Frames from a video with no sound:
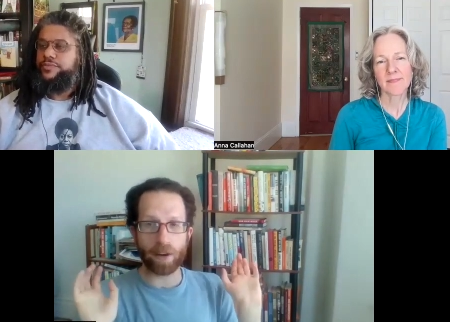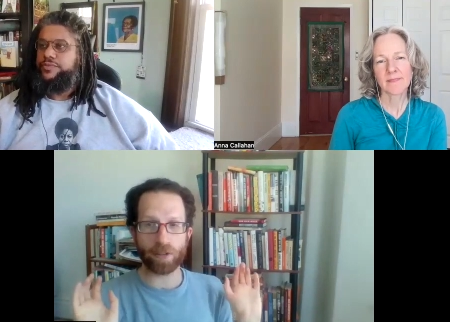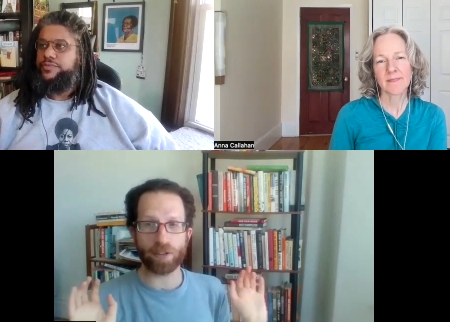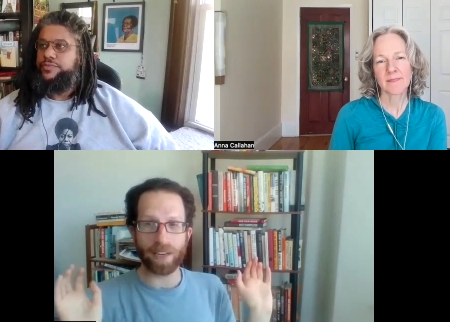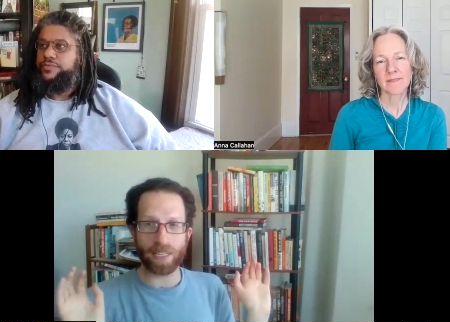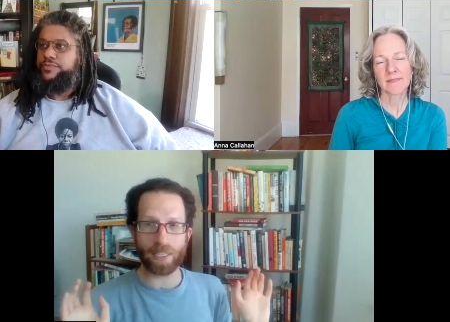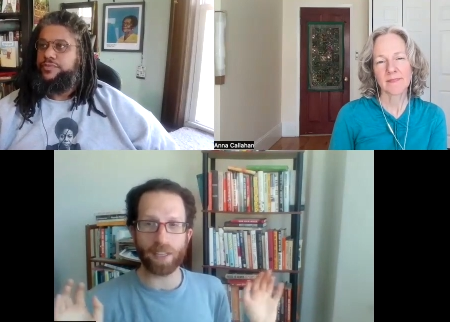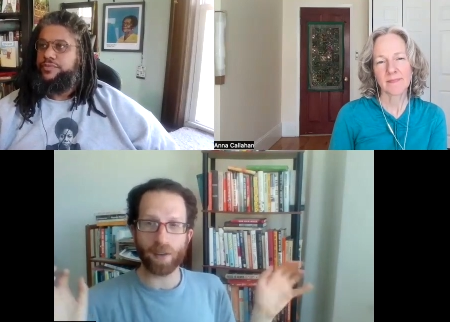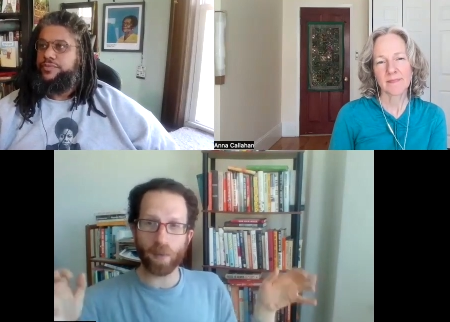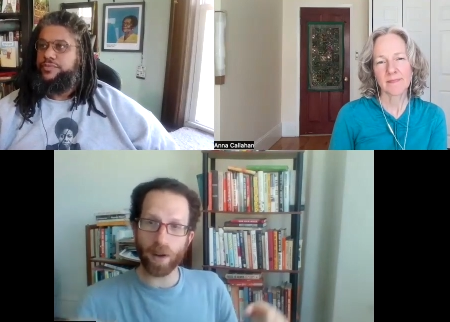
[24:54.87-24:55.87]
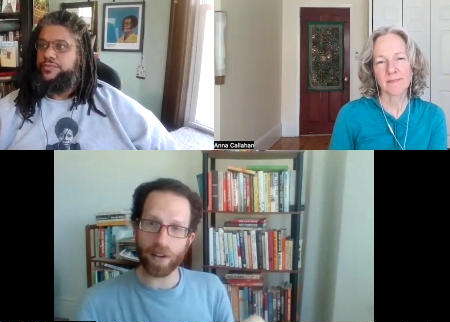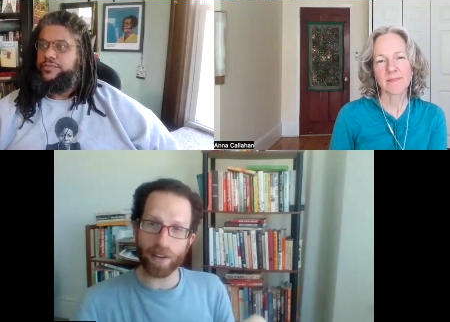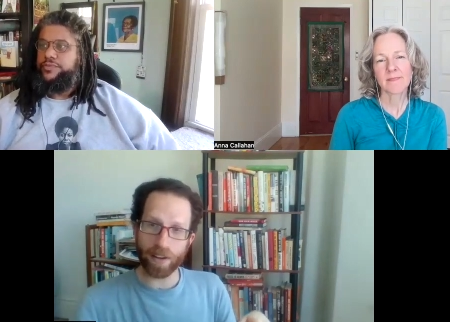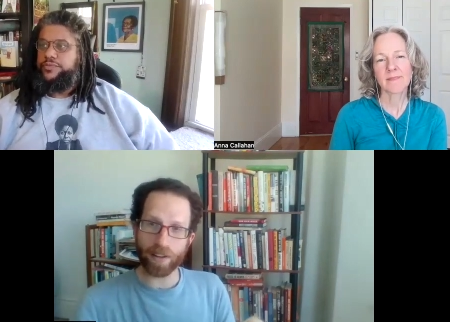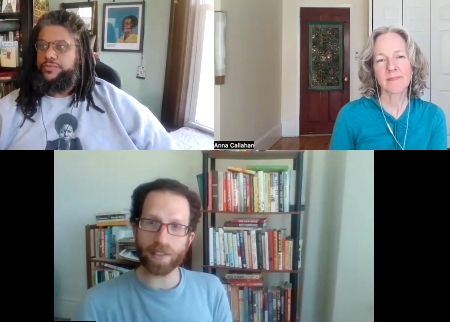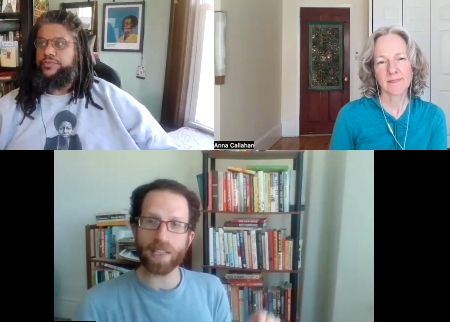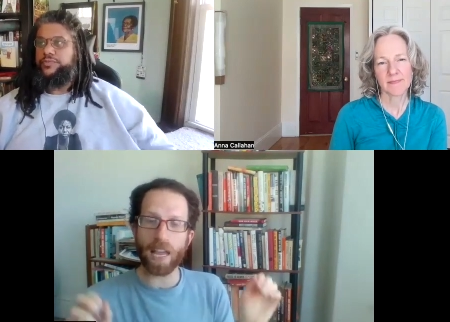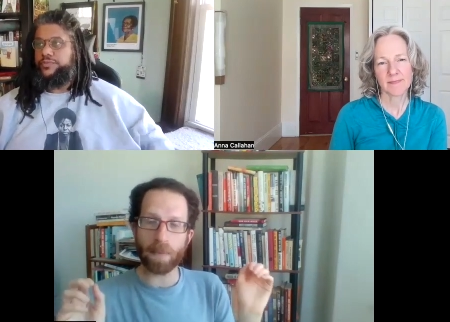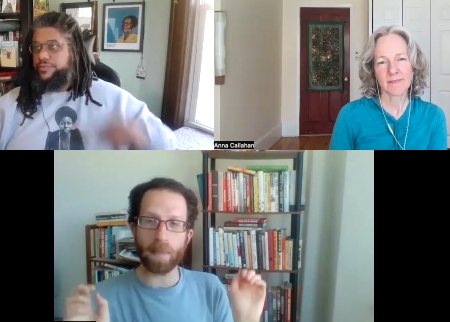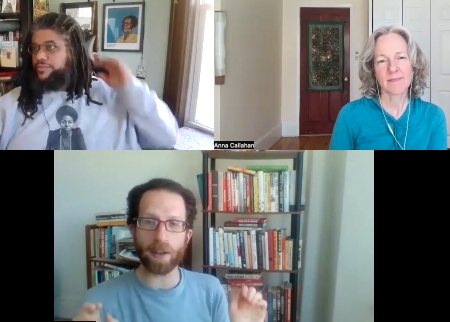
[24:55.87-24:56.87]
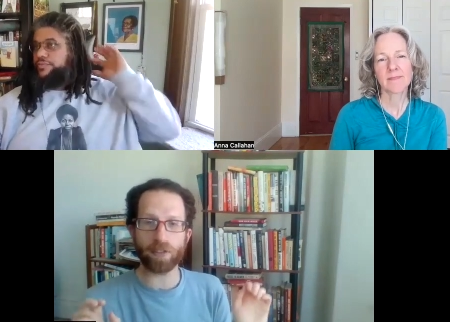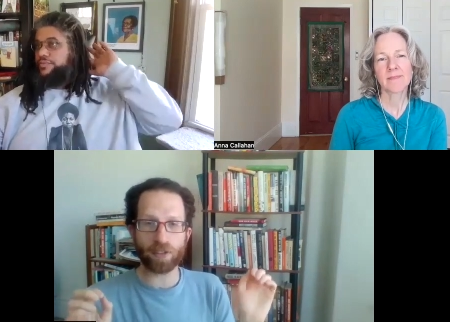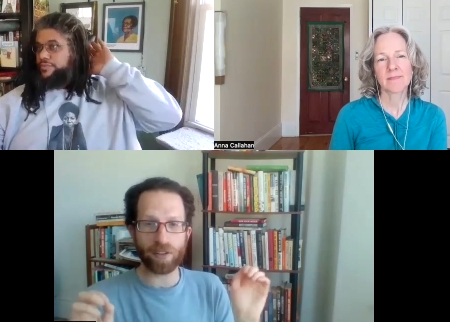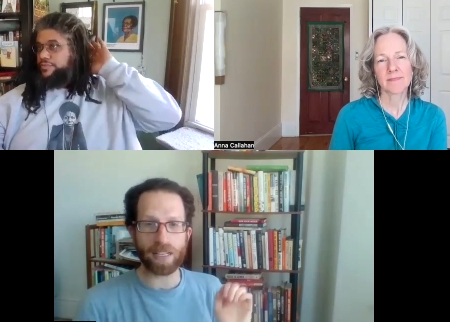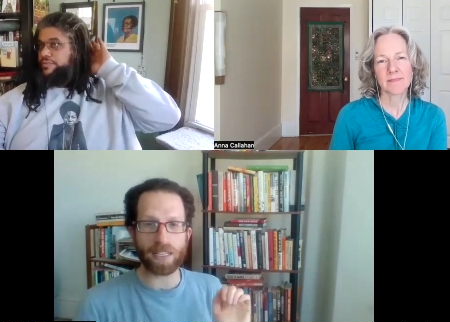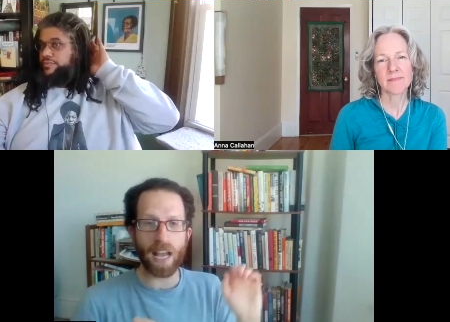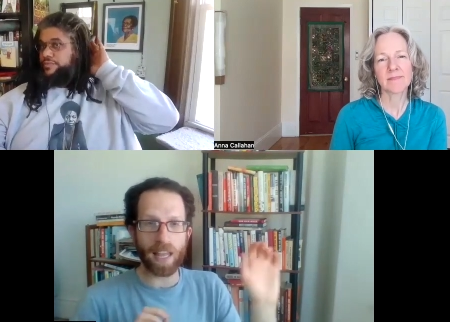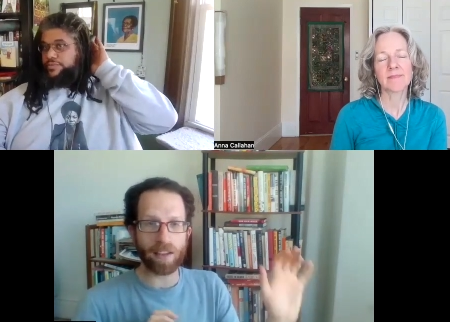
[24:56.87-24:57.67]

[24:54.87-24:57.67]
Speaker 1: better treats their workers and better treats mm.